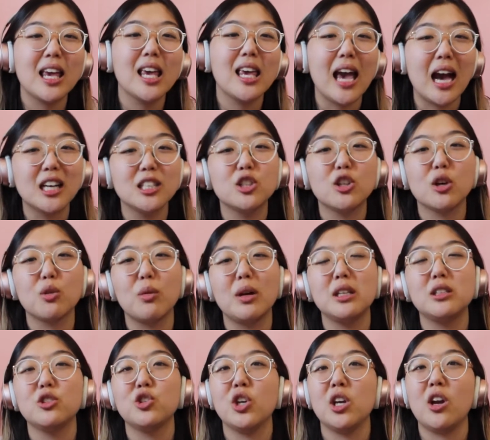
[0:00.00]
yes, you're
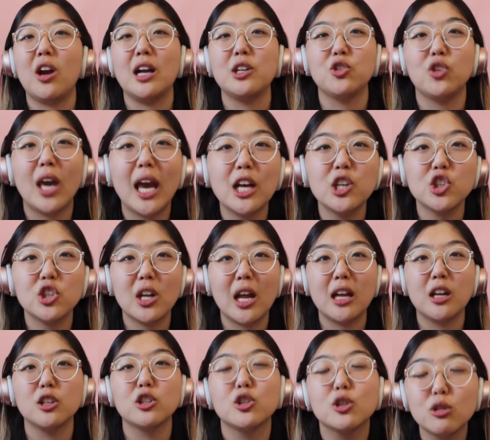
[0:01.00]
researching your education
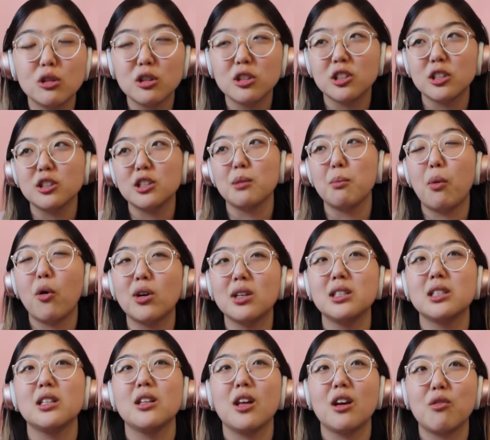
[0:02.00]
and your school, so it's
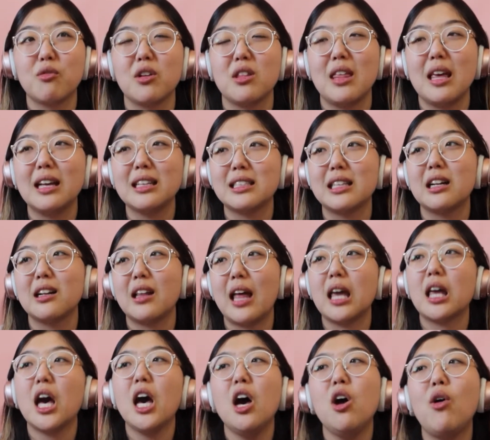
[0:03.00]
important to look for things that are
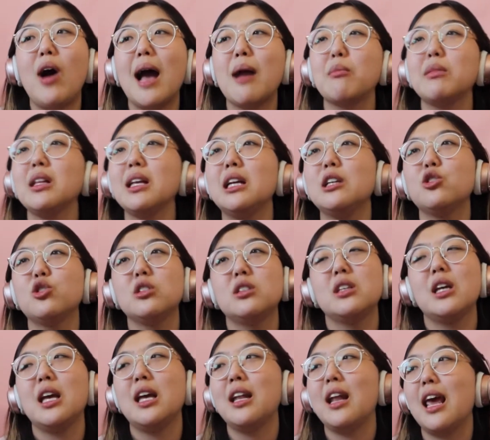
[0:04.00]
oh, I'm really
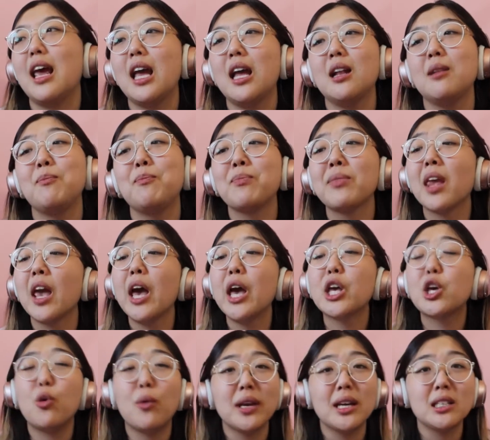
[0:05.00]
interested in
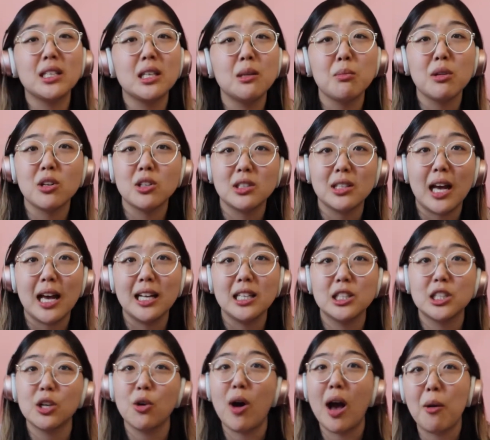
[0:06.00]
going into computer
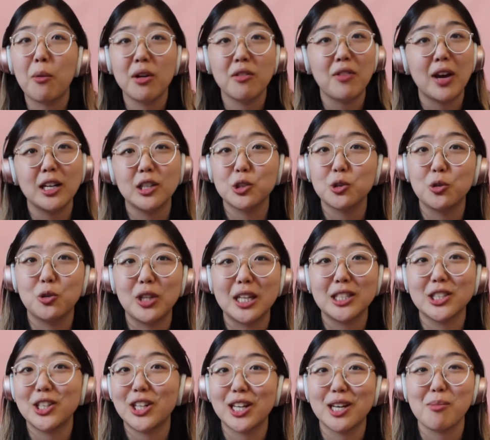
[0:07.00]
science, so I want to find a school
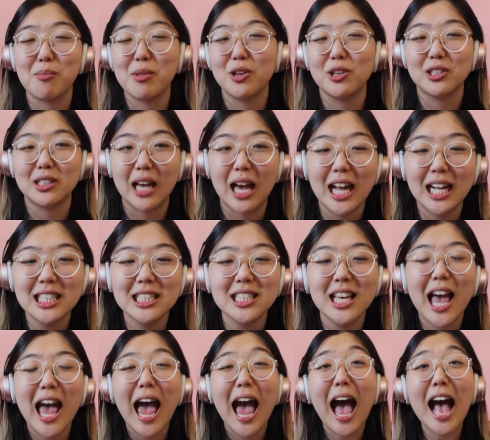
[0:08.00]
that's good at computer science.
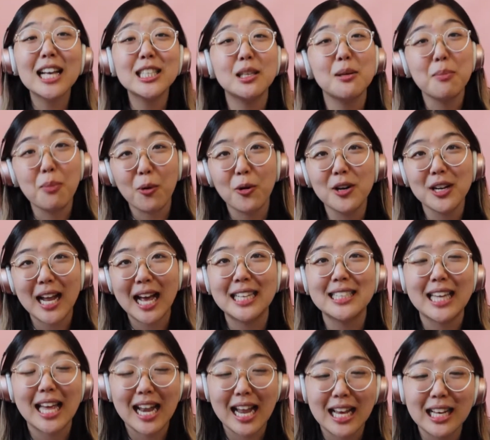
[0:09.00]
As important as
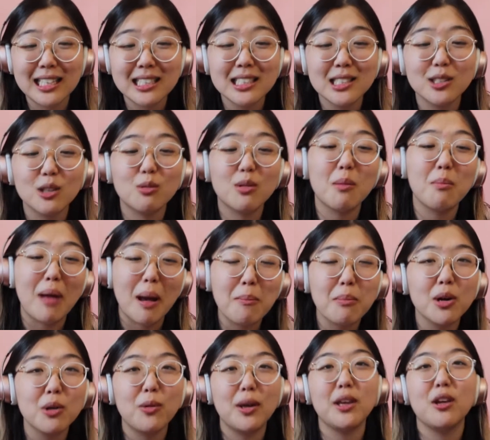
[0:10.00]
that is,
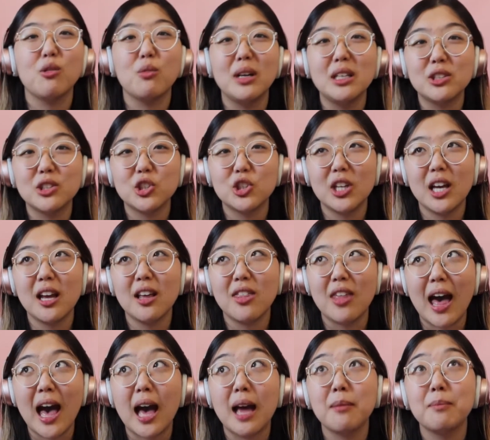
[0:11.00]
remember when you're researching
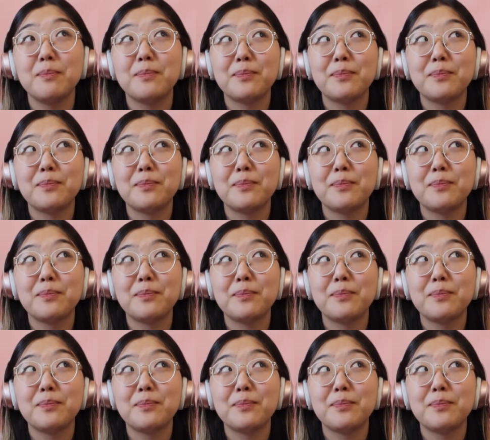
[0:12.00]
that